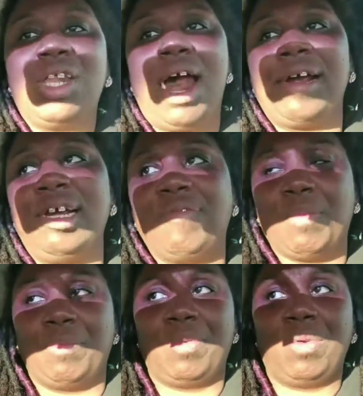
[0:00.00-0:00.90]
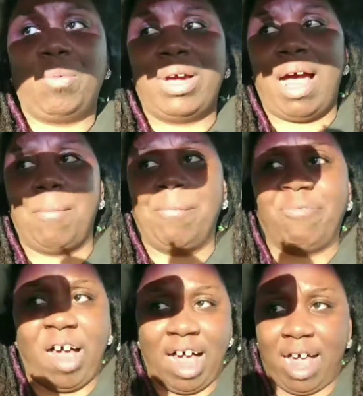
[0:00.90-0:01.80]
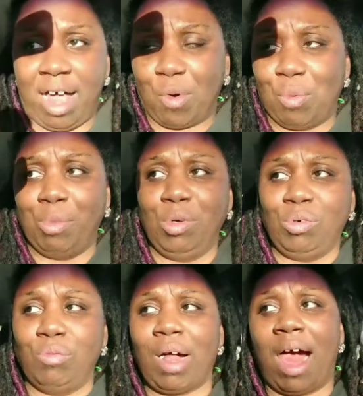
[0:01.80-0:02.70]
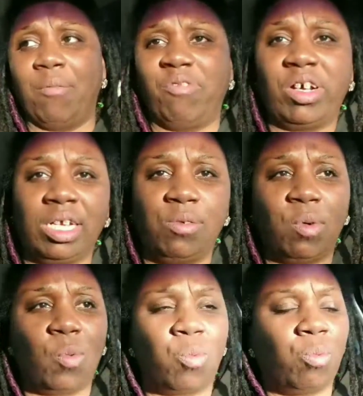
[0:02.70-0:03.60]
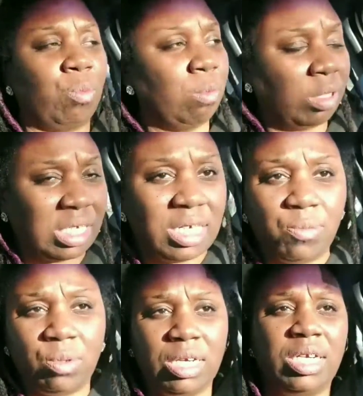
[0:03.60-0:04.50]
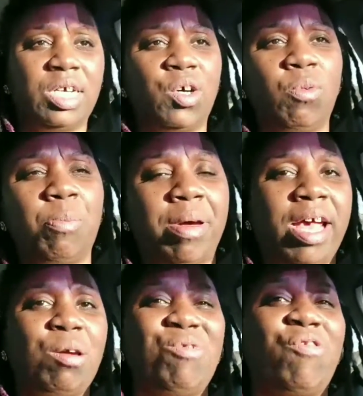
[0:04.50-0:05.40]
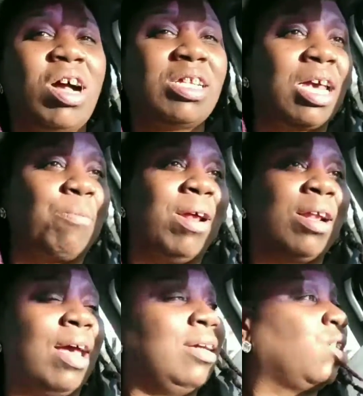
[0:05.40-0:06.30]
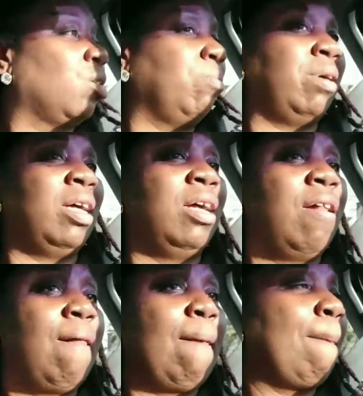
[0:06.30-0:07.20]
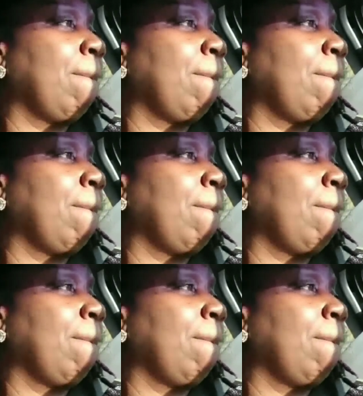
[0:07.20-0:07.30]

Not even the way I vibe or move. I really will sit and deal with pain before I take medication, but